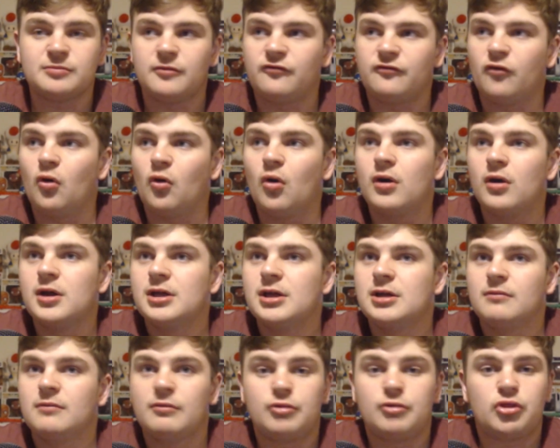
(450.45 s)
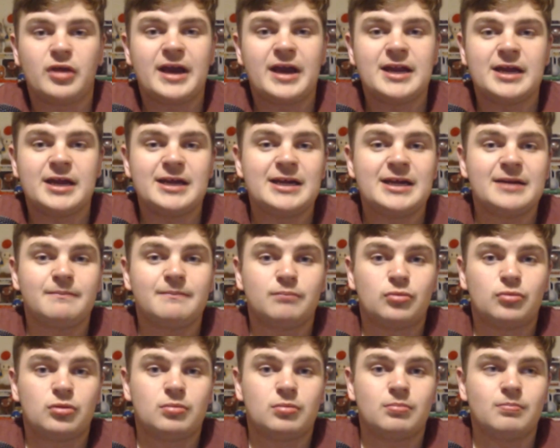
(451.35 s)
before. We've seen it
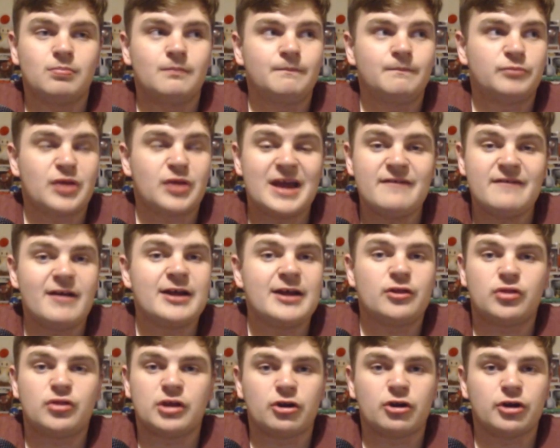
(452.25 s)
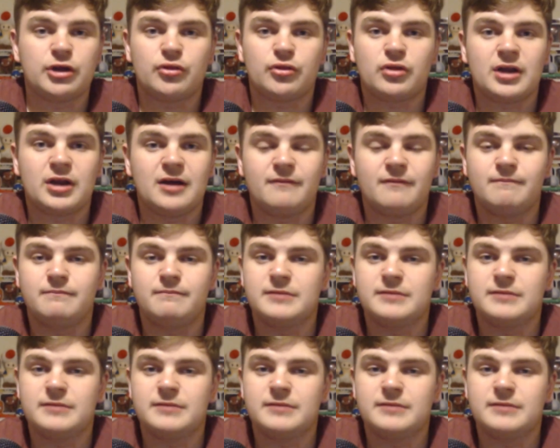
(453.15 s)
in TV series that have